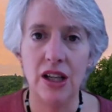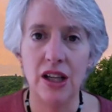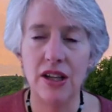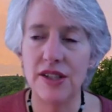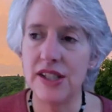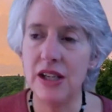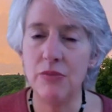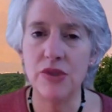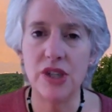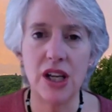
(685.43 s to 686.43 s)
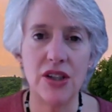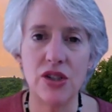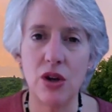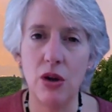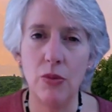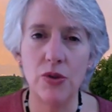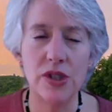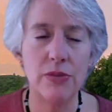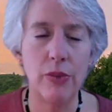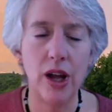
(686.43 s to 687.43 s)
that it seems like it's almost
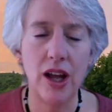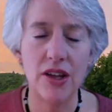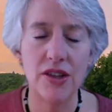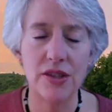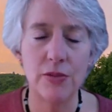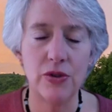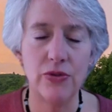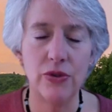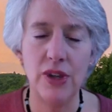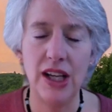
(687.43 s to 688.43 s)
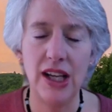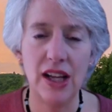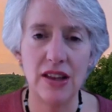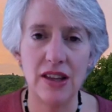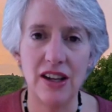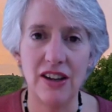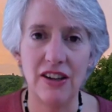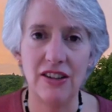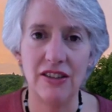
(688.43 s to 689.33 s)
impossible for me to get there.